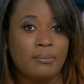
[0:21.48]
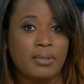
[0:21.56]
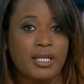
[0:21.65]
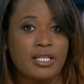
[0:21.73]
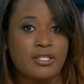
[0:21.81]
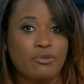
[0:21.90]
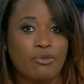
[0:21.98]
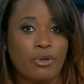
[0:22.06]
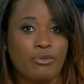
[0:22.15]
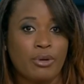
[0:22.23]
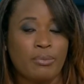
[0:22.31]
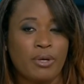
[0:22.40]
Police in
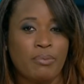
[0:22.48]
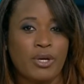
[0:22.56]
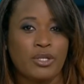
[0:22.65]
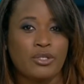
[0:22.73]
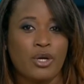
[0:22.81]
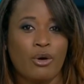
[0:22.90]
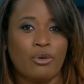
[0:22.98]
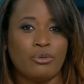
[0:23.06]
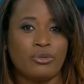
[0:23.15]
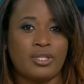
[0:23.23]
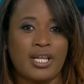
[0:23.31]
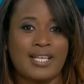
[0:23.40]
Rotherham are being
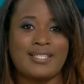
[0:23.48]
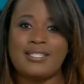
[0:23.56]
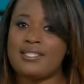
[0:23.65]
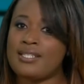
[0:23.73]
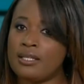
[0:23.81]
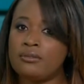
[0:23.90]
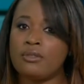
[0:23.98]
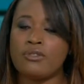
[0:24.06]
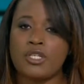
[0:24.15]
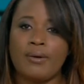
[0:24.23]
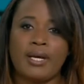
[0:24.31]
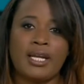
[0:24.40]
told they're still
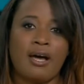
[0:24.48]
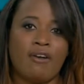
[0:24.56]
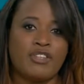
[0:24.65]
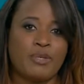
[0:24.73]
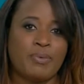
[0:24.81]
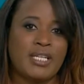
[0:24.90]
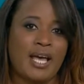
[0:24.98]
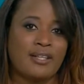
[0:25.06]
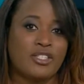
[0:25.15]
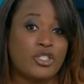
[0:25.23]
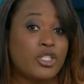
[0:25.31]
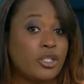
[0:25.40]
not doing enough to
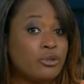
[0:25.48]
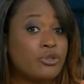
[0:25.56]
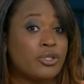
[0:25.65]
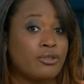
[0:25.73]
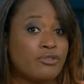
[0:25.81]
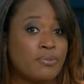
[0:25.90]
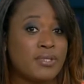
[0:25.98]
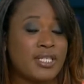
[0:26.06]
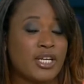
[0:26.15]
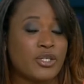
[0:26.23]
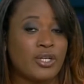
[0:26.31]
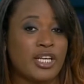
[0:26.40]
protect children from
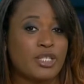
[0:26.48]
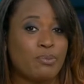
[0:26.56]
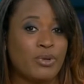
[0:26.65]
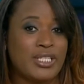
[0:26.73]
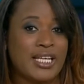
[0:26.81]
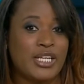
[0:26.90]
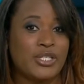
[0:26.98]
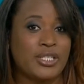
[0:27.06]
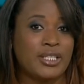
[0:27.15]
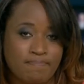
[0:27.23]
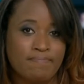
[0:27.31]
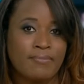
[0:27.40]
sexual
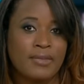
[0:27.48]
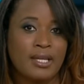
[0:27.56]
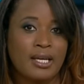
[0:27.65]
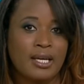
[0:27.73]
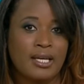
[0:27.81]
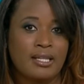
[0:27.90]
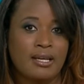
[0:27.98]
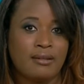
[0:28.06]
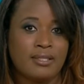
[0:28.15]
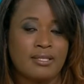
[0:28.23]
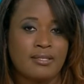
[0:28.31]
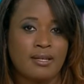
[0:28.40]
exploitation. The
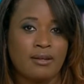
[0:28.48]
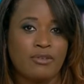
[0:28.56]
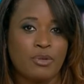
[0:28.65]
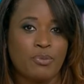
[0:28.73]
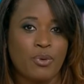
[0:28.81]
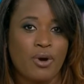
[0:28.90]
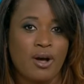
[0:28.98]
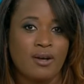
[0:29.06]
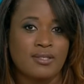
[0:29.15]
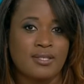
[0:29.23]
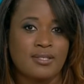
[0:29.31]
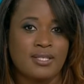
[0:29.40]
eldest son of the
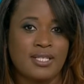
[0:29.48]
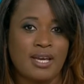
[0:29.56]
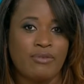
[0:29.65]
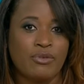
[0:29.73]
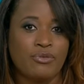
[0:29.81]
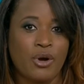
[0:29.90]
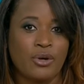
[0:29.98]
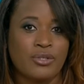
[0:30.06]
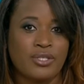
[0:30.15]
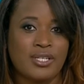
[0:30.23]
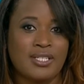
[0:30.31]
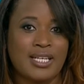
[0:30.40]
broadcaster, Sir David
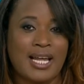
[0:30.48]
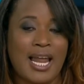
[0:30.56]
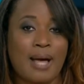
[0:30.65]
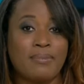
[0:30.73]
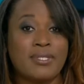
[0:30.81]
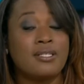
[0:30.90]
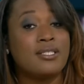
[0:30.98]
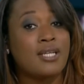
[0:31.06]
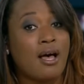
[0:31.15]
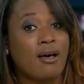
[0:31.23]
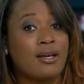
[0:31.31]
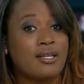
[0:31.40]
Frost, has collapsed and
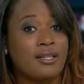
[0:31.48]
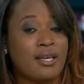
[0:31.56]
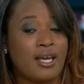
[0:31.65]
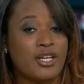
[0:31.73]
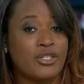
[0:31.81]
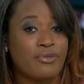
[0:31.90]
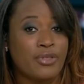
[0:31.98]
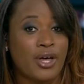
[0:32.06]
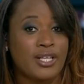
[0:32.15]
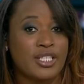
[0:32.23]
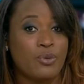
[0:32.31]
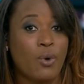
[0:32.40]
died at the age of
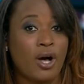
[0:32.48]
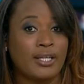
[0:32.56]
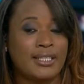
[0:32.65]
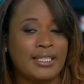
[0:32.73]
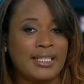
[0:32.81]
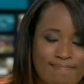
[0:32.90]
31.